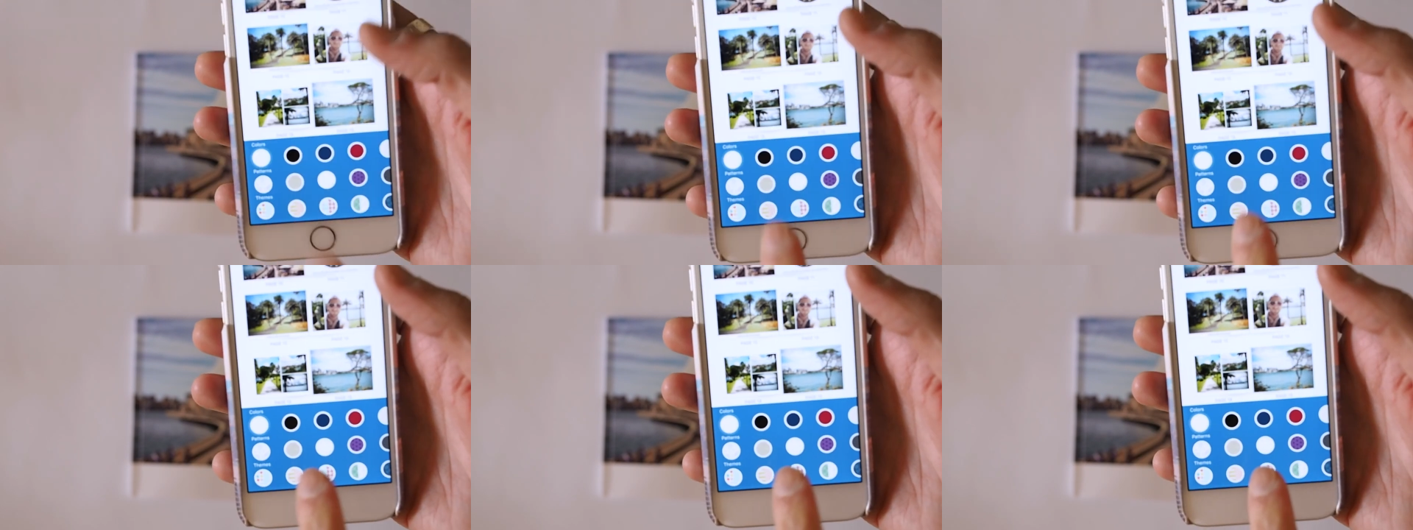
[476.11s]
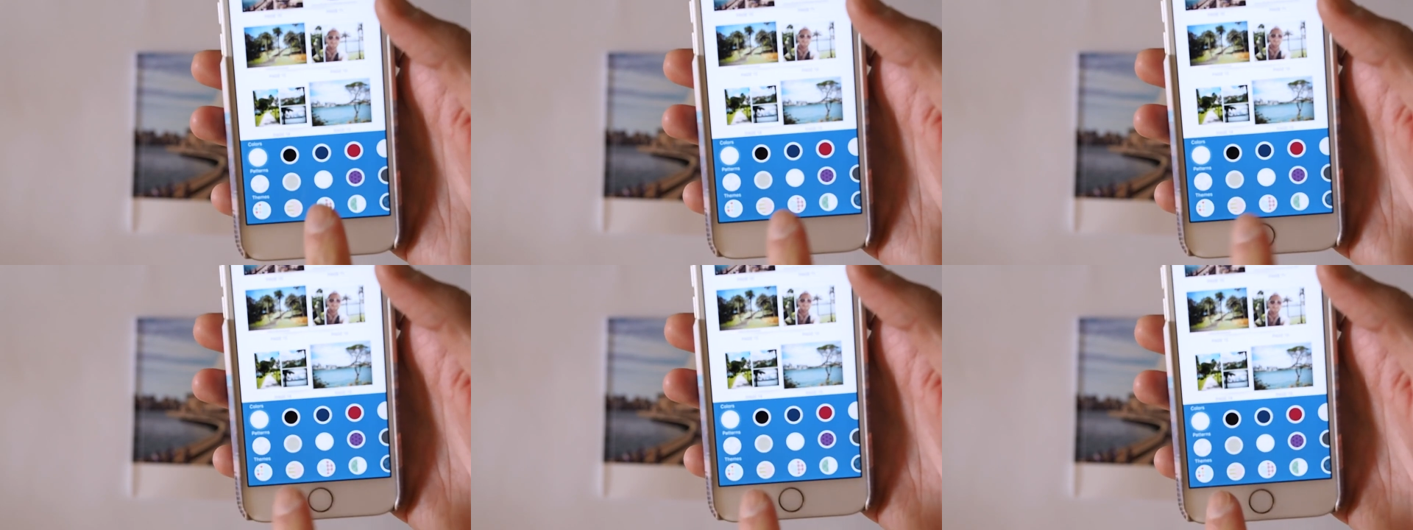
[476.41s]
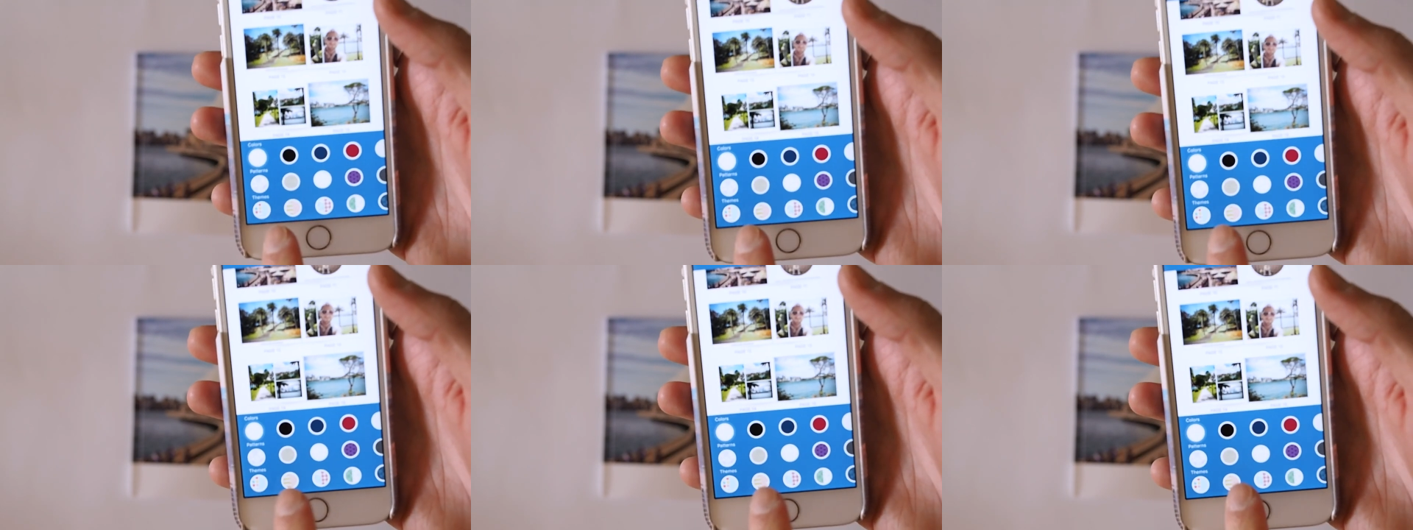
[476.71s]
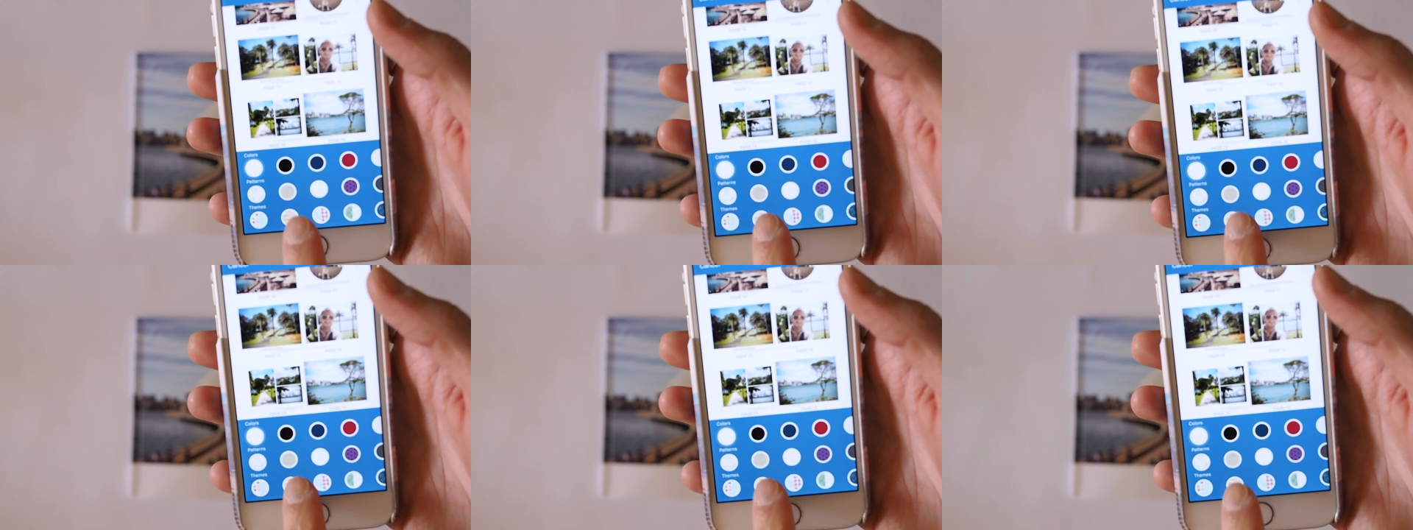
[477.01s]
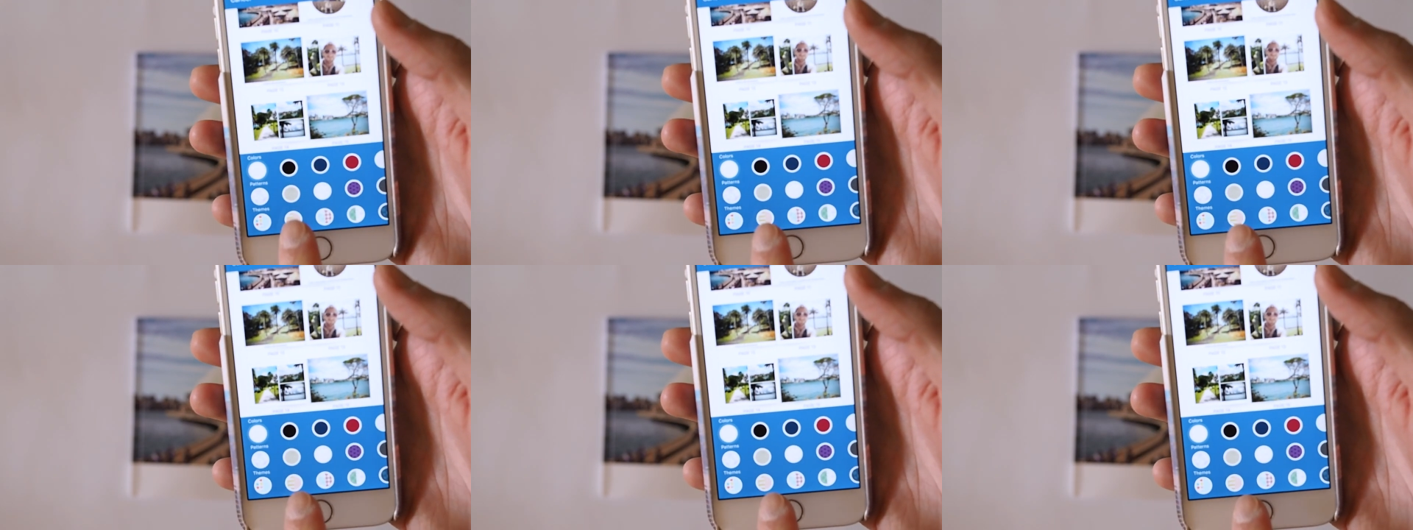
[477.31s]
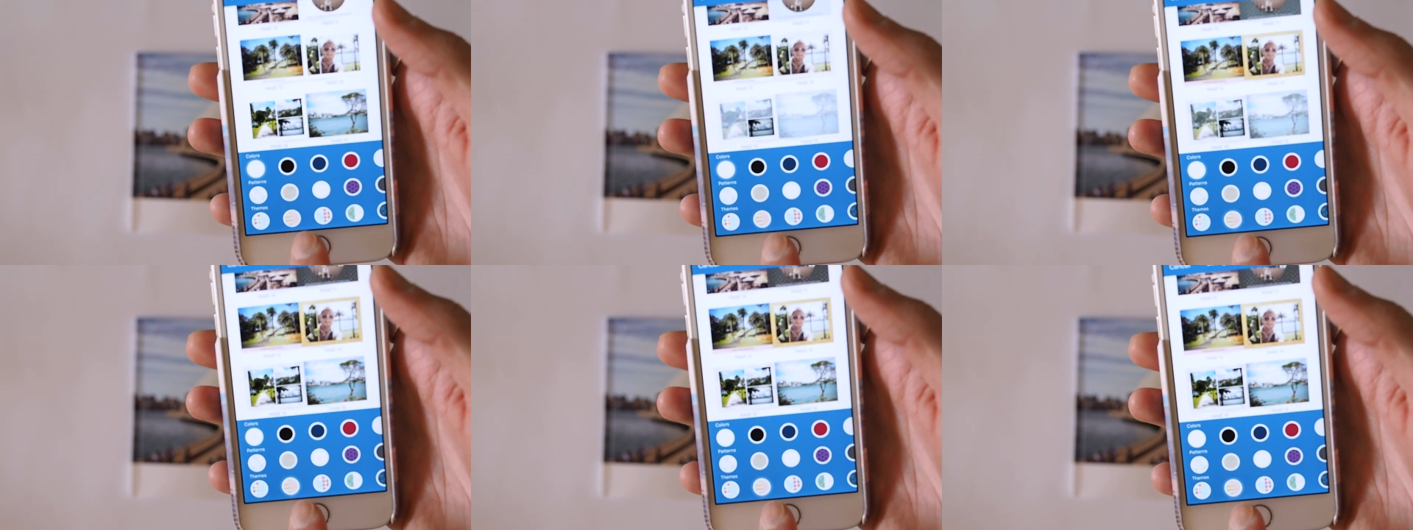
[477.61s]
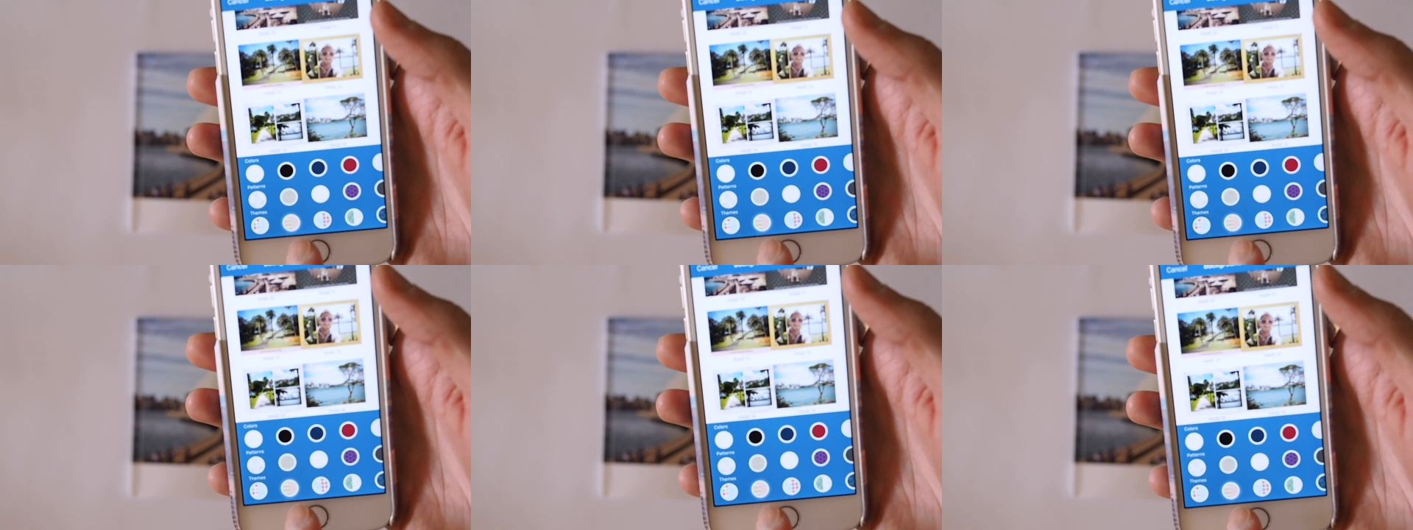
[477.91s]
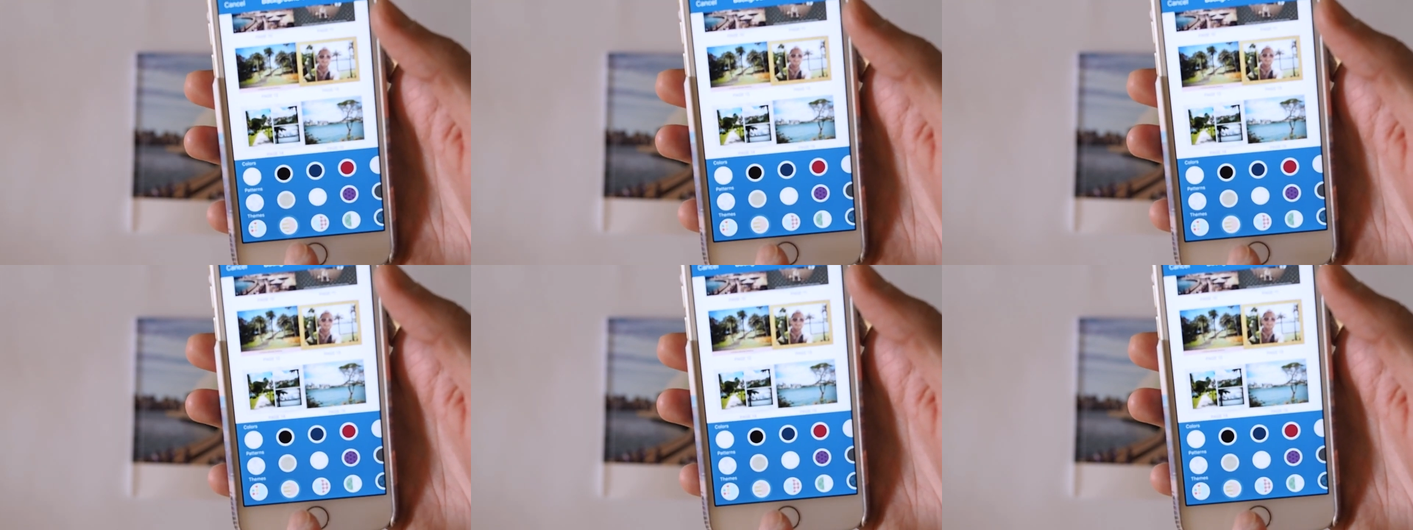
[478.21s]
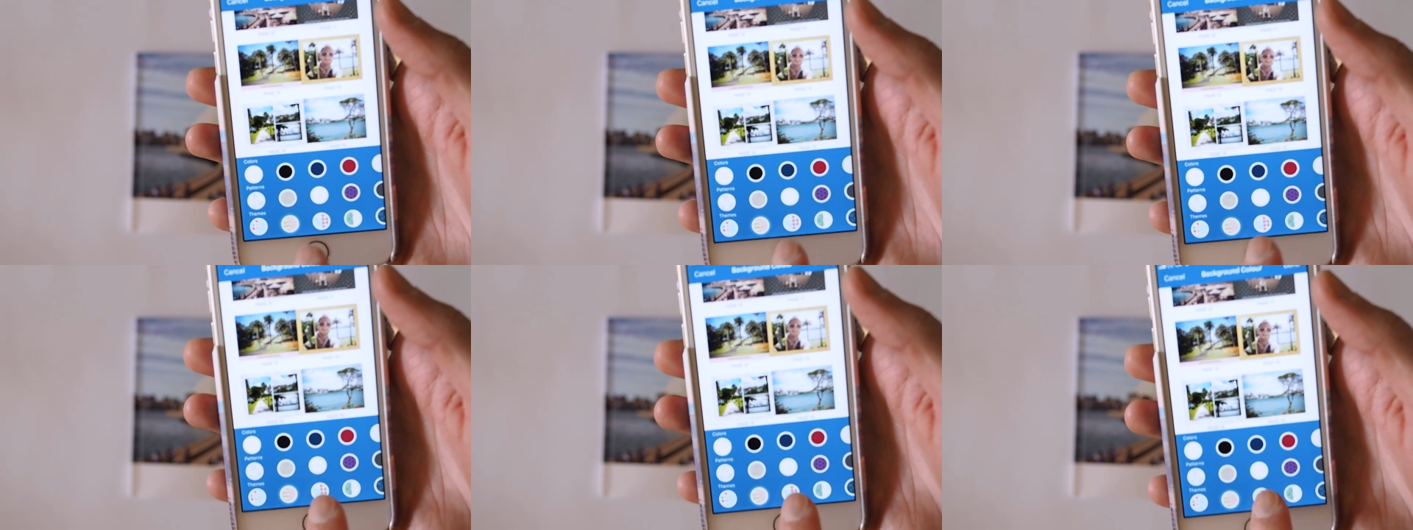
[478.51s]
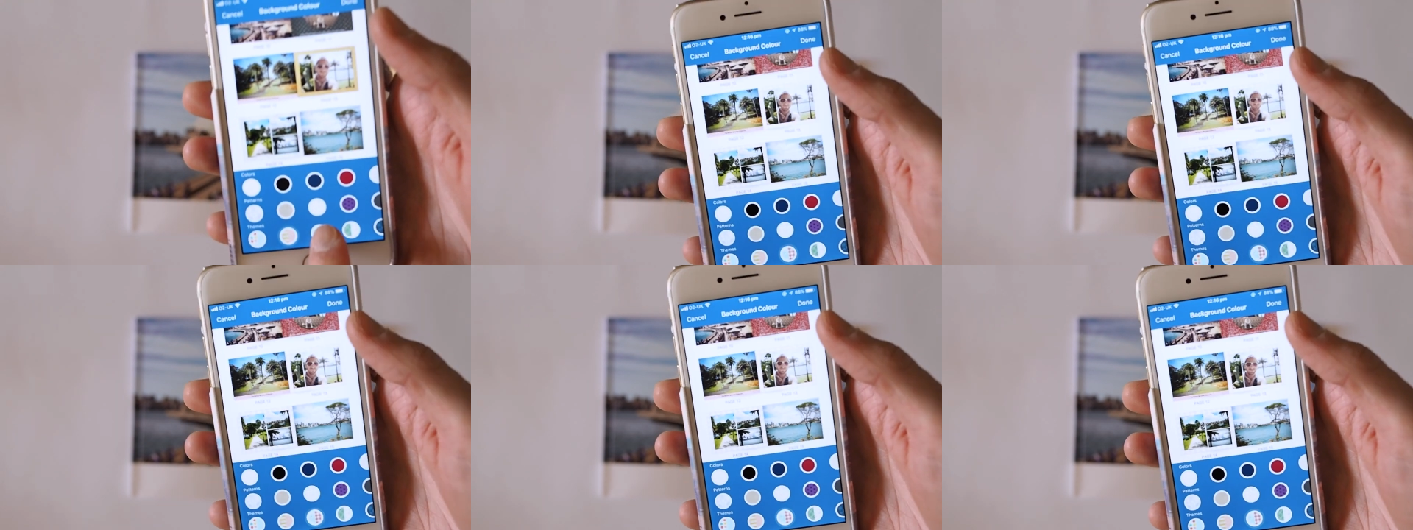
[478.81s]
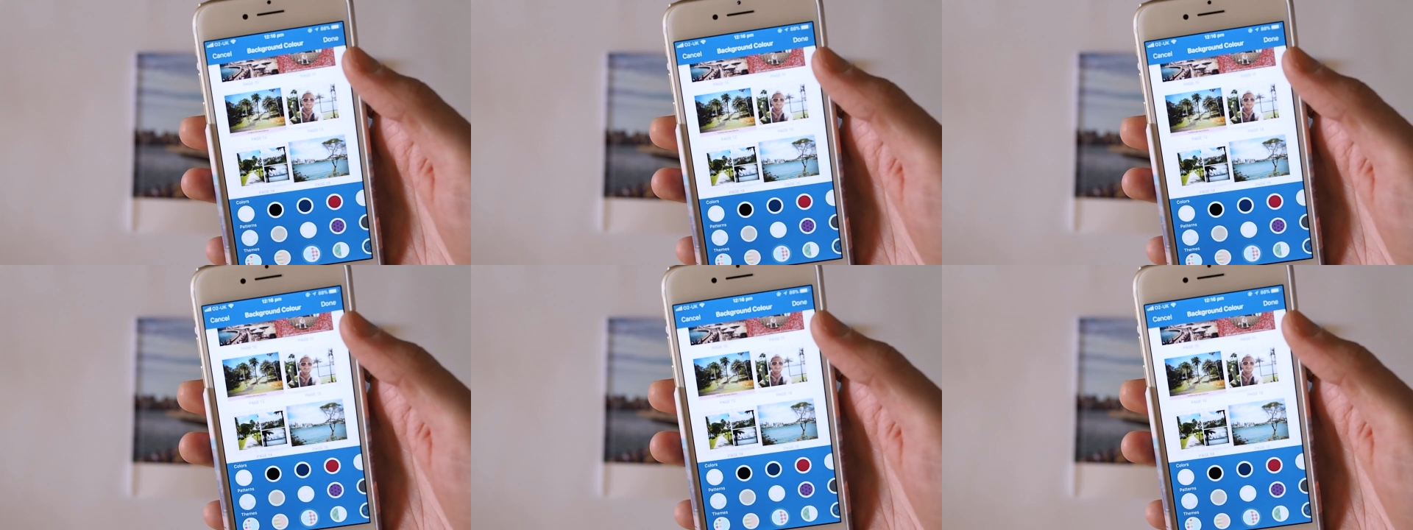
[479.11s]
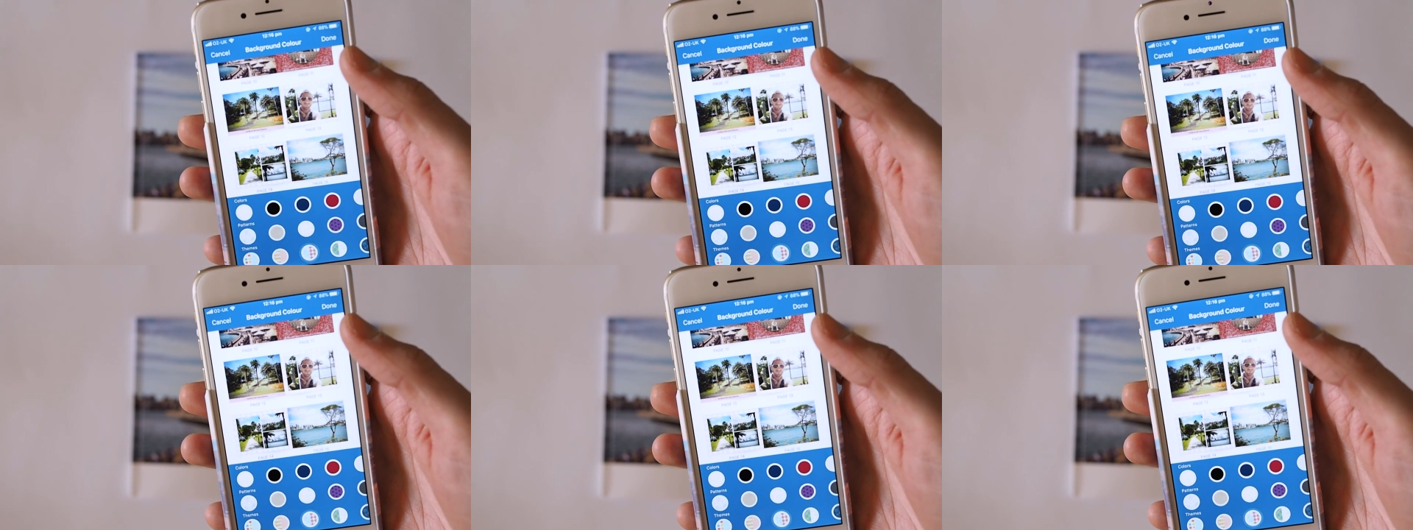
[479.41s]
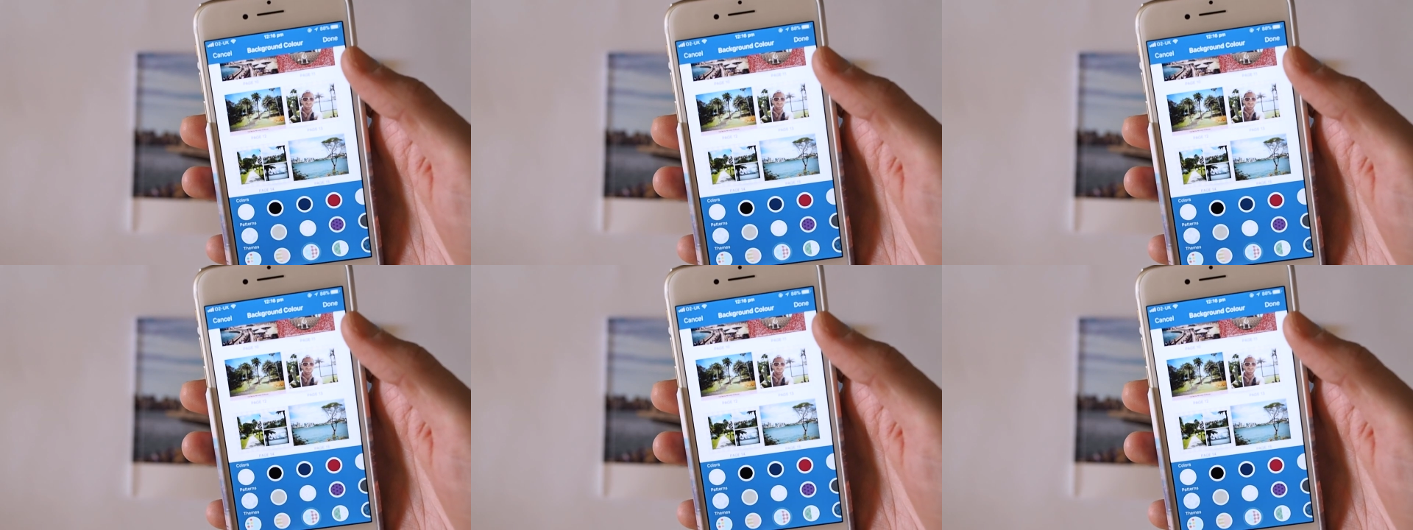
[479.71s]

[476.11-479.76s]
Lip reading: Nobody's mouth can be seen.